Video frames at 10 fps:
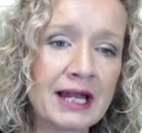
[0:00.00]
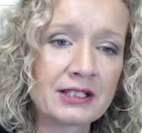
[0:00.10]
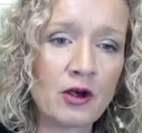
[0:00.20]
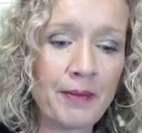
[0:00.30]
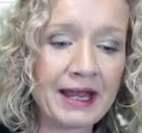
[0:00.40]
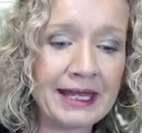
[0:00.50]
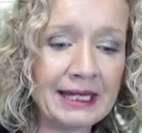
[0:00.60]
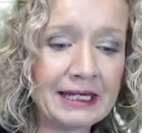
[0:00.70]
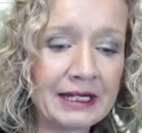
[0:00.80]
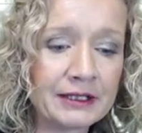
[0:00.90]
So let's go back
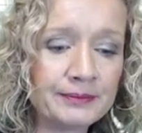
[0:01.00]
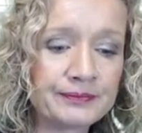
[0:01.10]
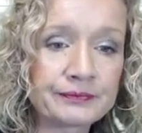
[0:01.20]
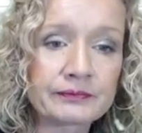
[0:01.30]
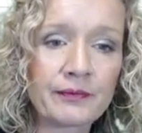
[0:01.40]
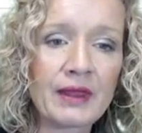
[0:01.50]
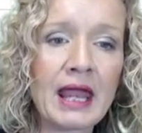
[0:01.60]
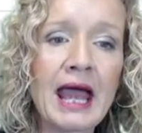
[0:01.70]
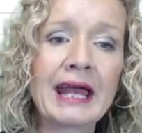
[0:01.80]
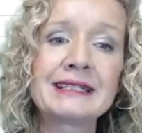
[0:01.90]
in here
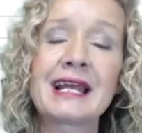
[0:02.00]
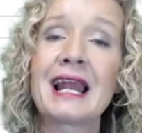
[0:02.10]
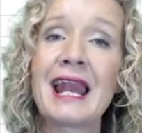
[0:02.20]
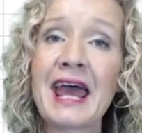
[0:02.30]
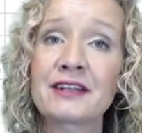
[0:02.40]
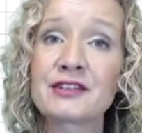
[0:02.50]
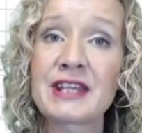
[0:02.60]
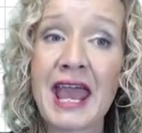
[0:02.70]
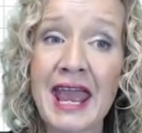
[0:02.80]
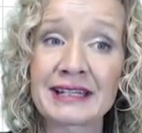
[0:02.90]
and let
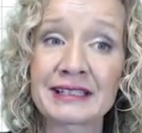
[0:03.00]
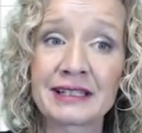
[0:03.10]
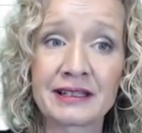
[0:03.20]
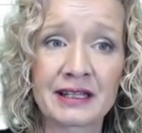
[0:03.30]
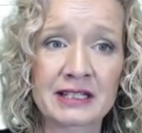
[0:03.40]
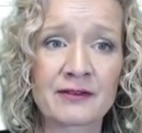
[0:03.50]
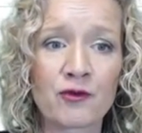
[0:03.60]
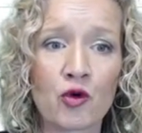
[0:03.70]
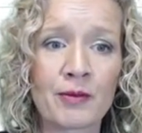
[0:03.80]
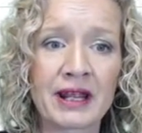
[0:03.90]
us edit this
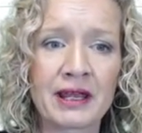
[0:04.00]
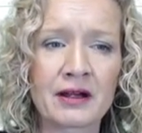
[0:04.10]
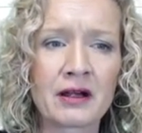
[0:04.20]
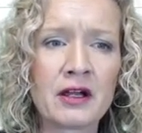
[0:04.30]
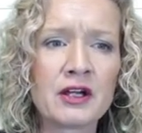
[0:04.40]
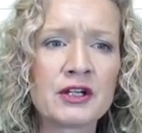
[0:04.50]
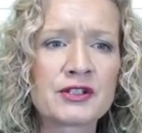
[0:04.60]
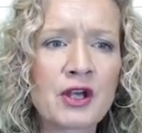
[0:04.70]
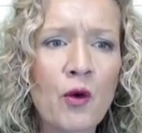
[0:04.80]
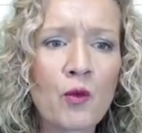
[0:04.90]
formula here.
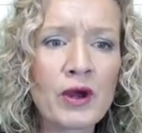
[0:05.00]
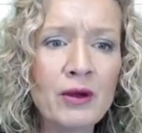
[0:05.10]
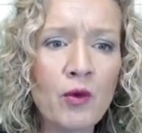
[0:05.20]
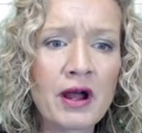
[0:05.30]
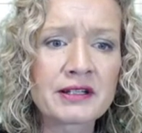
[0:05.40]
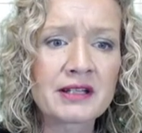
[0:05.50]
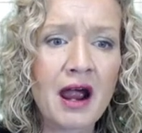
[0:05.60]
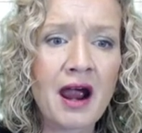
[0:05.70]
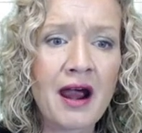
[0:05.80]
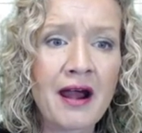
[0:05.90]
So we want
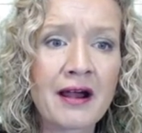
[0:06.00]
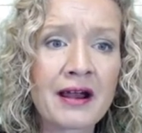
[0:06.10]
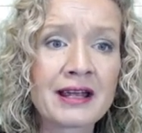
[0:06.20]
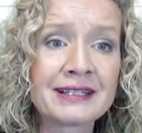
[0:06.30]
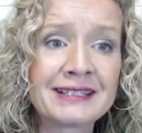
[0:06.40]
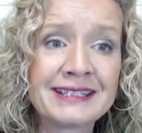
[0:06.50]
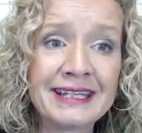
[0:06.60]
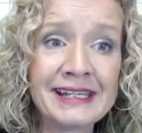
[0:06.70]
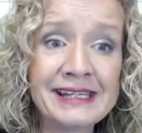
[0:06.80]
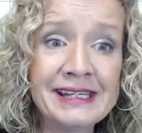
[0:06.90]
our
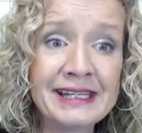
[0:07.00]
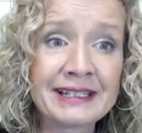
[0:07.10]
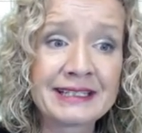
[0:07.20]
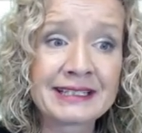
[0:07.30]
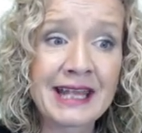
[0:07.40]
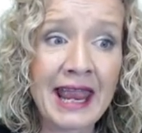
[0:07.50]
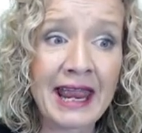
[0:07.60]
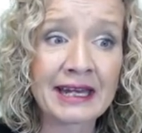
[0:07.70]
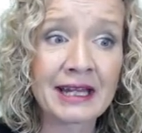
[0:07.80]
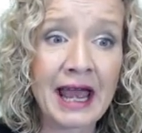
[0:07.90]

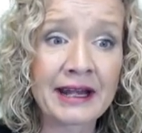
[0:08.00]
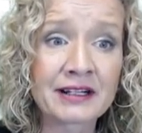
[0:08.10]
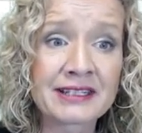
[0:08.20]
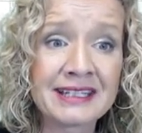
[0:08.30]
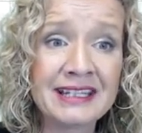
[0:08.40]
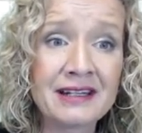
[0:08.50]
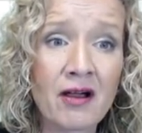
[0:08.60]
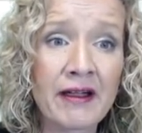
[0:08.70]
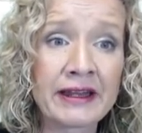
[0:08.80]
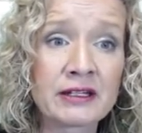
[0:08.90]
D10 and our
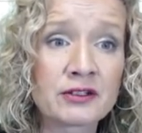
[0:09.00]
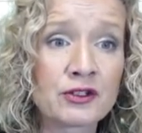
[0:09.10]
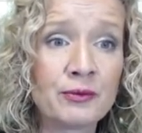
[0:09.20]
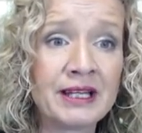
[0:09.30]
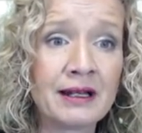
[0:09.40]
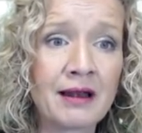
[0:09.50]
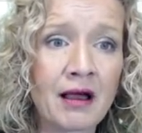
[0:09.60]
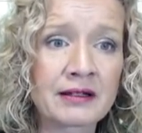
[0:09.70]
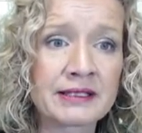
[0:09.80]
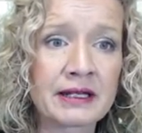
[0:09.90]
D9 to be
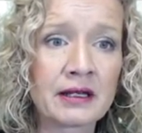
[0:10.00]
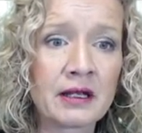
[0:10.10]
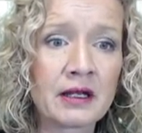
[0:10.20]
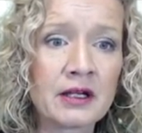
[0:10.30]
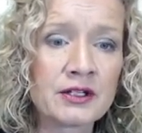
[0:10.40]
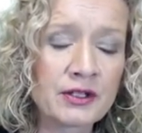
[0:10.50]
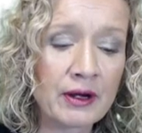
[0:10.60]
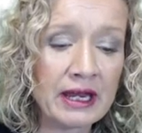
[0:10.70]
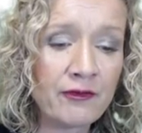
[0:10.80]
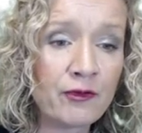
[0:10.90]
locked in.
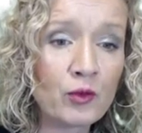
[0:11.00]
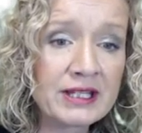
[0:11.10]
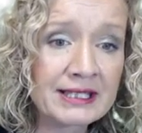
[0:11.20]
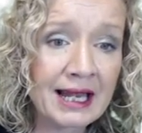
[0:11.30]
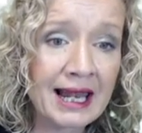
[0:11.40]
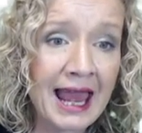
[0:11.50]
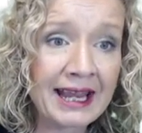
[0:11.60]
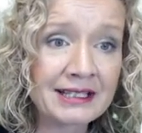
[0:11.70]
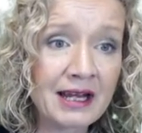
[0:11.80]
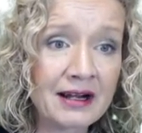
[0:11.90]
So if we
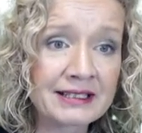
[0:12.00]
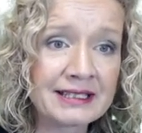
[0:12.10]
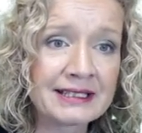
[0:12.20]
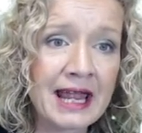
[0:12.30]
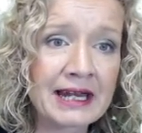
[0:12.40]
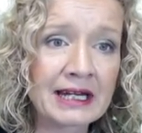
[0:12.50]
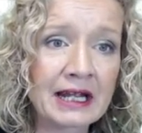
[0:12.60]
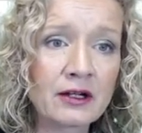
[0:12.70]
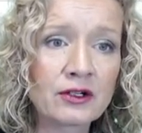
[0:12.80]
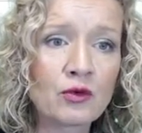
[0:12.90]
select our D10, and
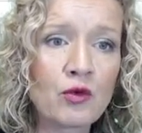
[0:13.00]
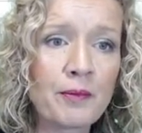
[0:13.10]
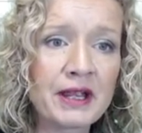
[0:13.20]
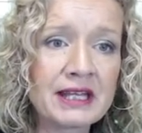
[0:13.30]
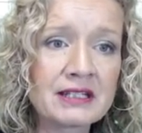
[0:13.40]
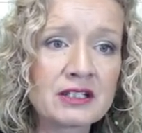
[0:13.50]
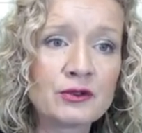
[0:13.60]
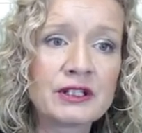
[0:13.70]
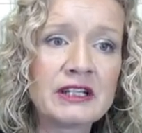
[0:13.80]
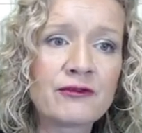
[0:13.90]
I'm going to go up
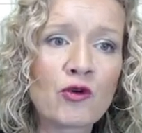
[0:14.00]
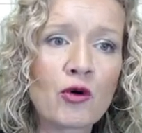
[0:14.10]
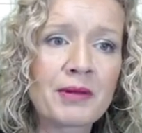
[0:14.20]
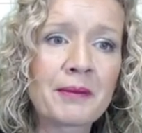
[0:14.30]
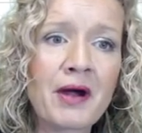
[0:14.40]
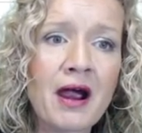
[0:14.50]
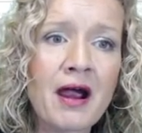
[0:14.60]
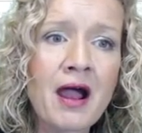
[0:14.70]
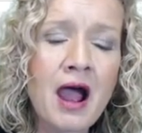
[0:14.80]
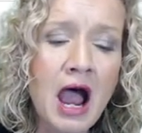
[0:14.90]
into the formula
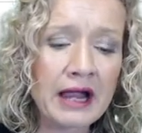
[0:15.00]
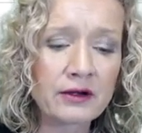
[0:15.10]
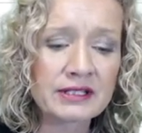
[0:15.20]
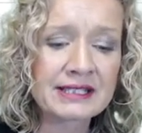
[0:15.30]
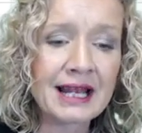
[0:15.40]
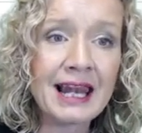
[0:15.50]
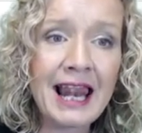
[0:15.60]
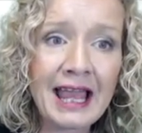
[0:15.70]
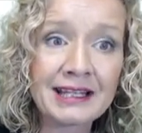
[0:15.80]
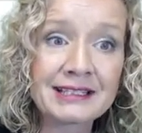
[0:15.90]
bar, I'm going to
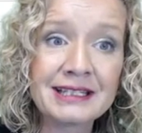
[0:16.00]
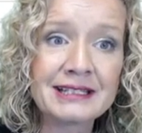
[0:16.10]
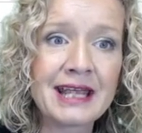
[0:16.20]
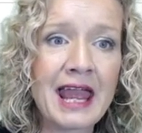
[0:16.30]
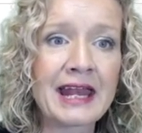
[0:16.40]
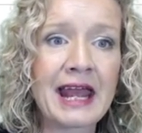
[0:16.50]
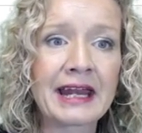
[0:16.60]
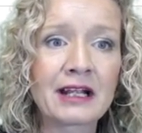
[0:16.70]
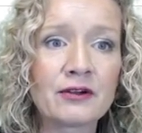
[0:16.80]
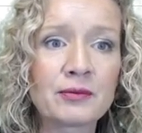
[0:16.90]
select D10
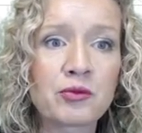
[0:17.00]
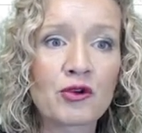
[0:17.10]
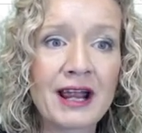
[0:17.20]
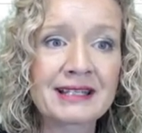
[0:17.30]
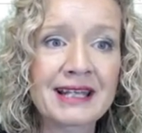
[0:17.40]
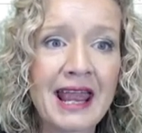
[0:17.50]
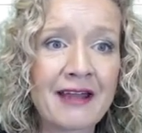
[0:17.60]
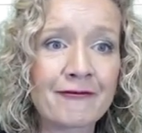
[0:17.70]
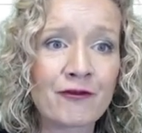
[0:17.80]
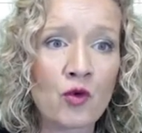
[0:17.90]
and I'm going to press
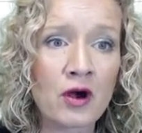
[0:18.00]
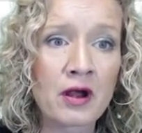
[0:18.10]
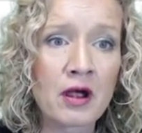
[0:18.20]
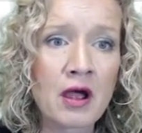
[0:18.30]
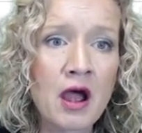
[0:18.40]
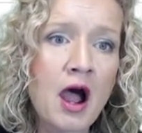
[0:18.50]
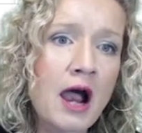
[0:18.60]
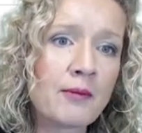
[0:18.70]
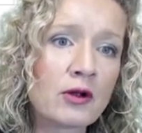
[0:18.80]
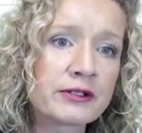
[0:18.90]
F4.
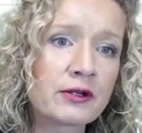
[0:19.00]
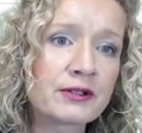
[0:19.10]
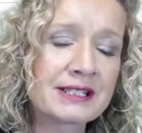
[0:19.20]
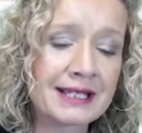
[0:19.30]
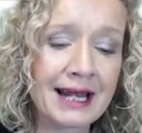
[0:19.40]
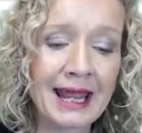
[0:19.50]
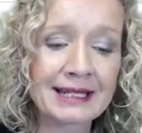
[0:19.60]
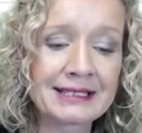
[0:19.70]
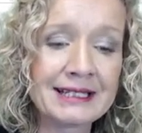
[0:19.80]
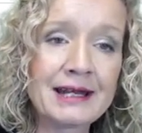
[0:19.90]
I'm also going to
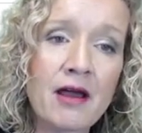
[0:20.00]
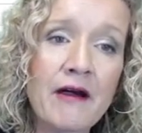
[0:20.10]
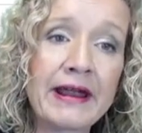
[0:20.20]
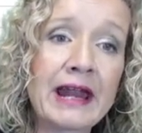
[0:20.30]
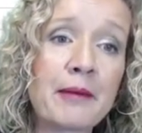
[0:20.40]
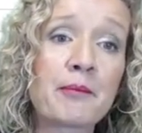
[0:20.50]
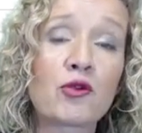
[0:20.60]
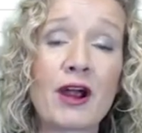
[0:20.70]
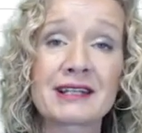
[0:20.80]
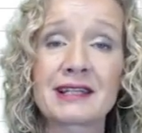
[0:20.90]
select D9 and
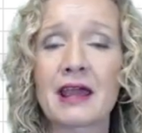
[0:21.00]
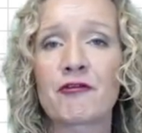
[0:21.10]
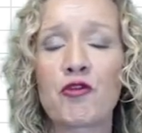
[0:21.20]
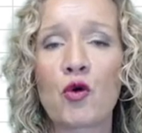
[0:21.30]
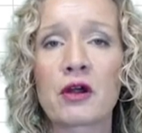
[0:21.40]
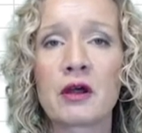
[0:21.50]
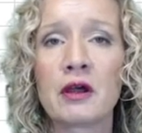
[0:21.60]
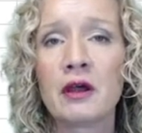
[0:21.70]
press F4.